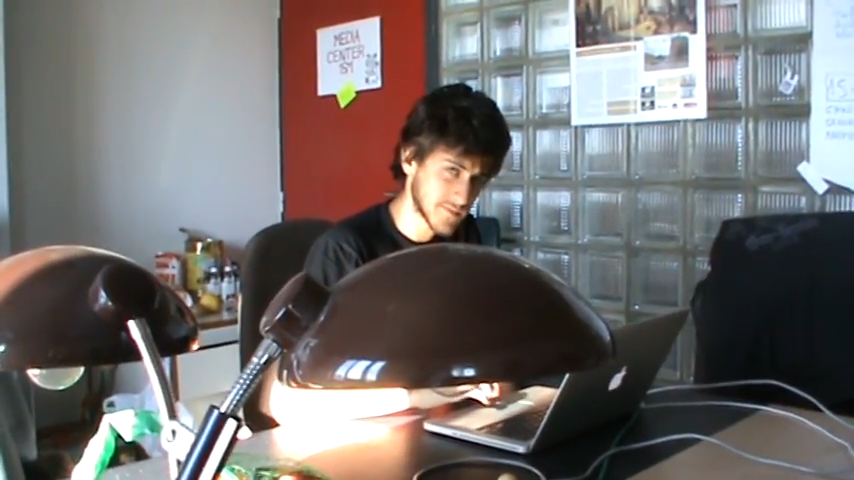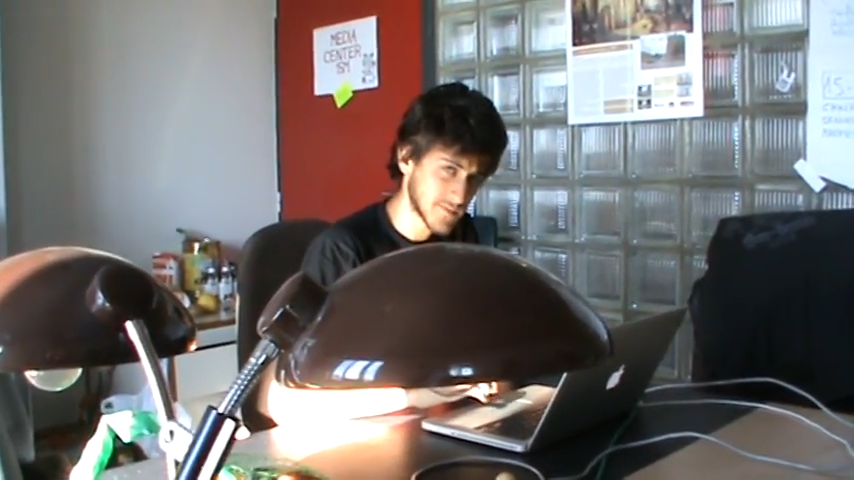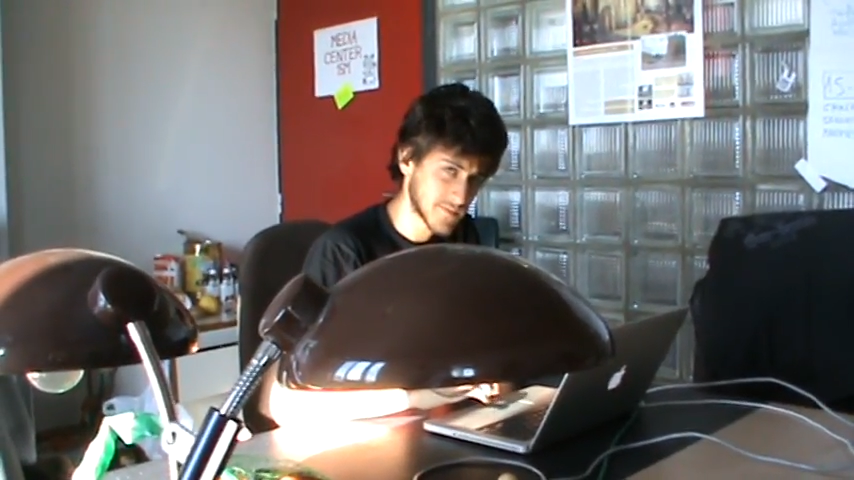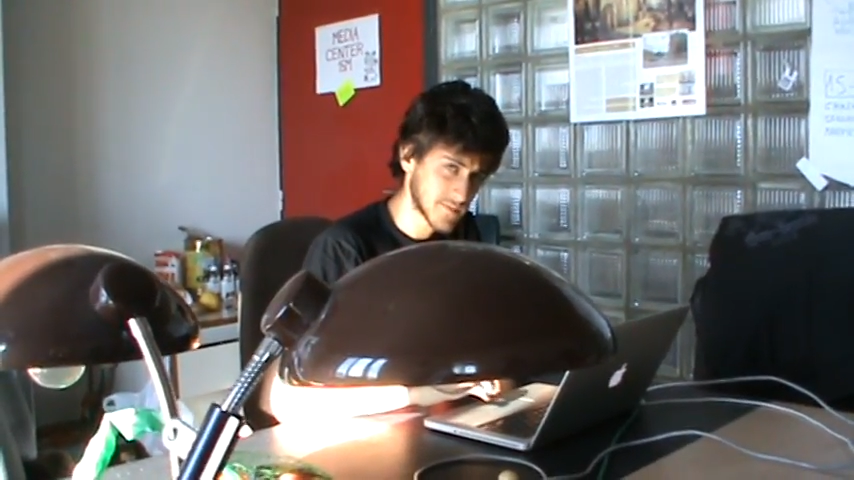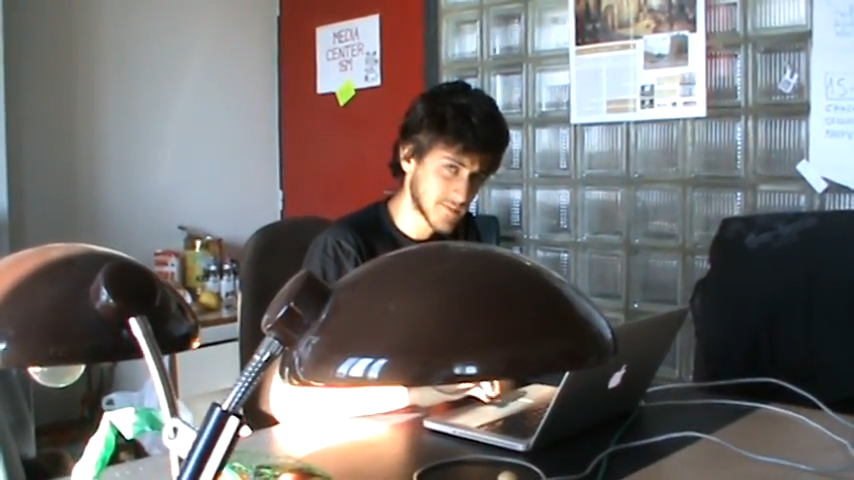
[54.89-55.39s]

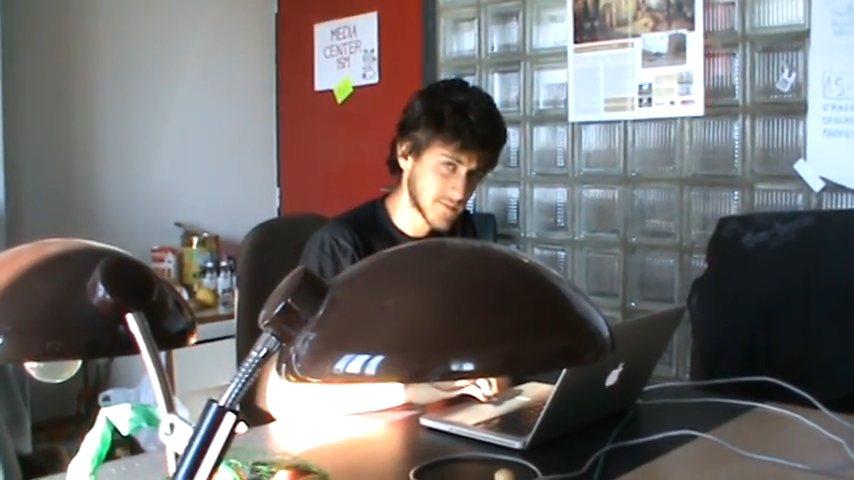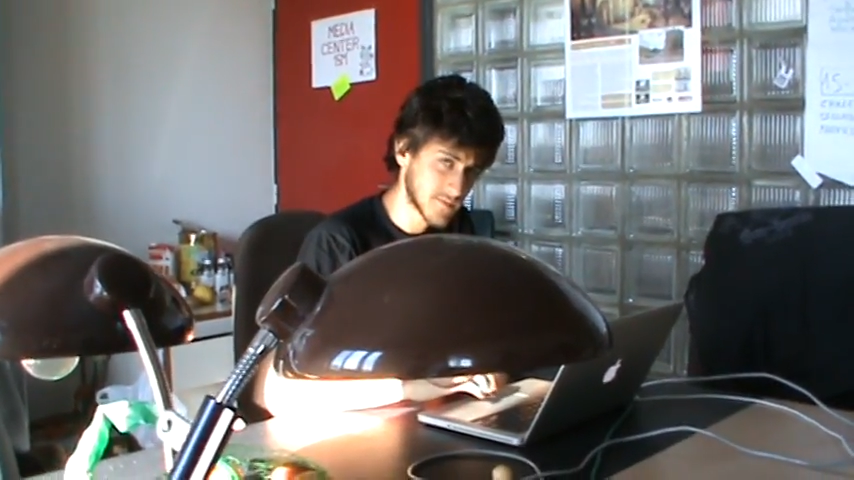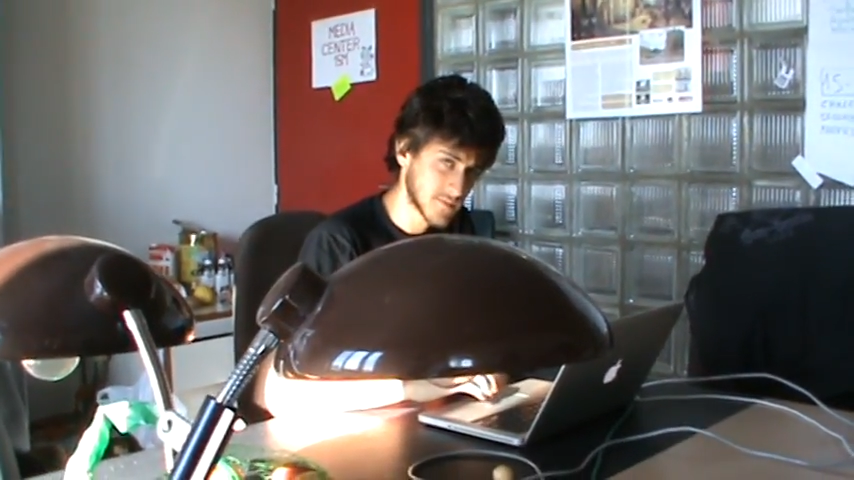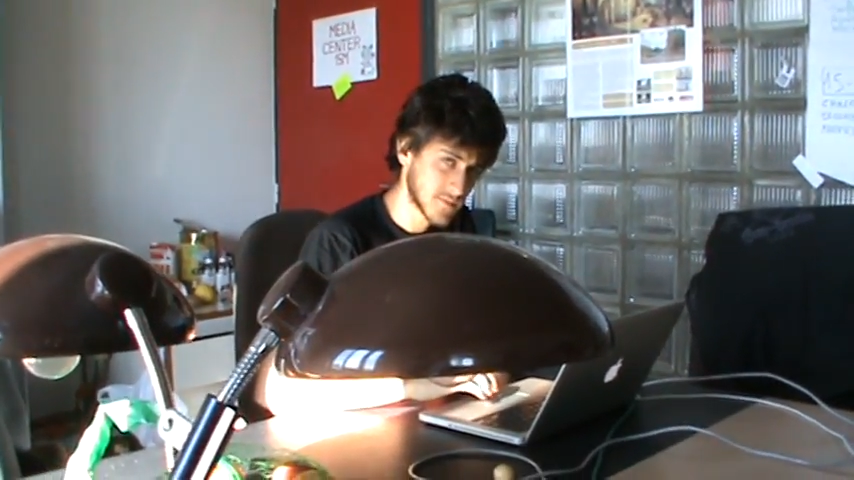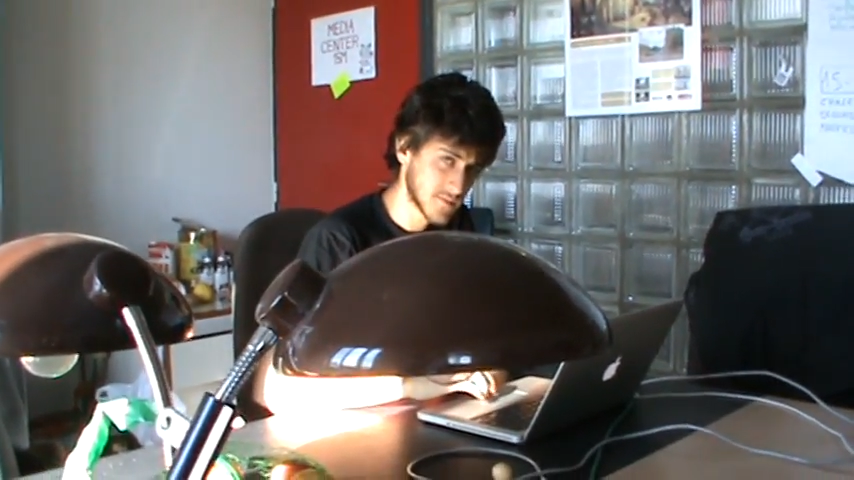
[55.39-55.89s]

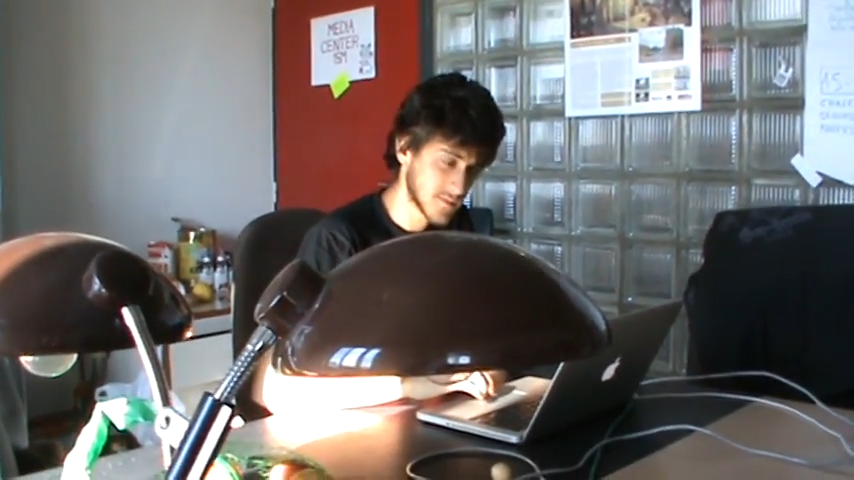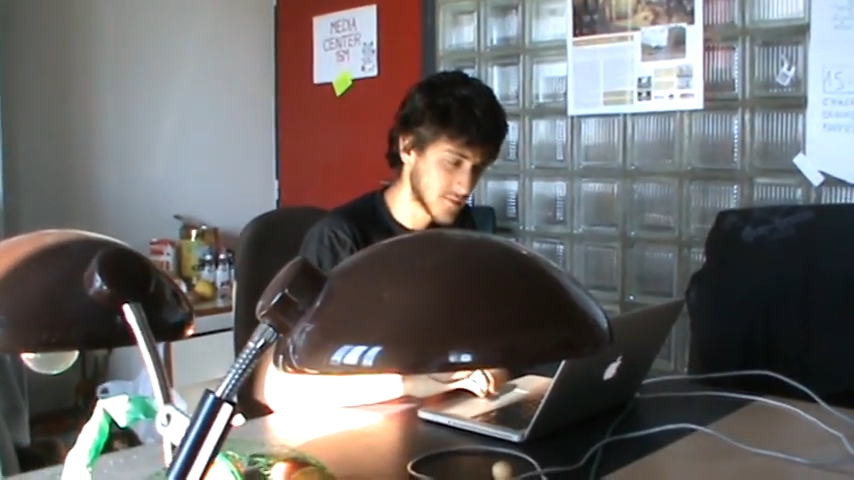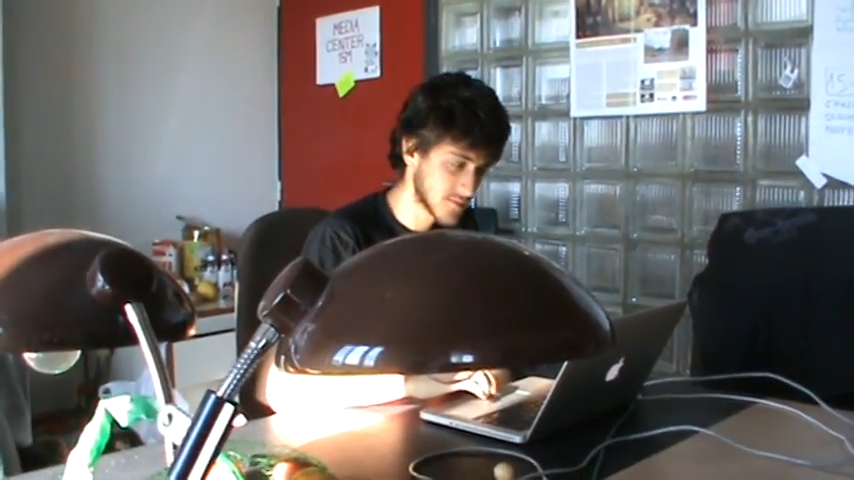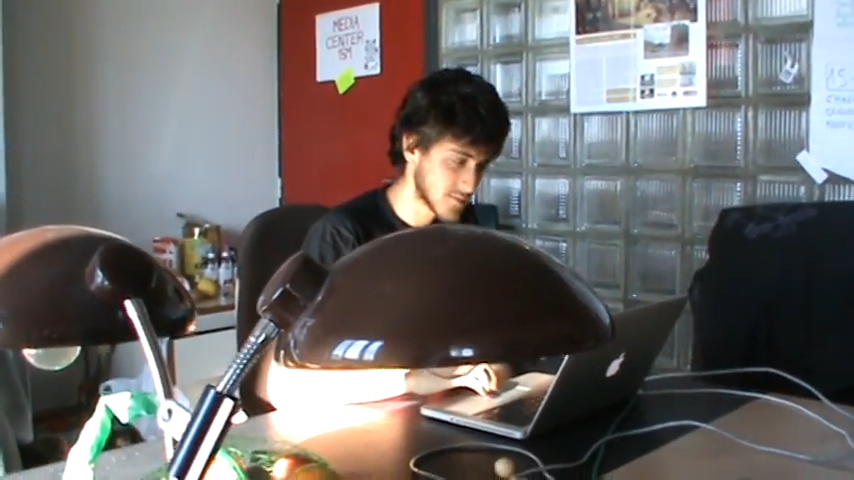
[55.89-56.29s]
infiltrated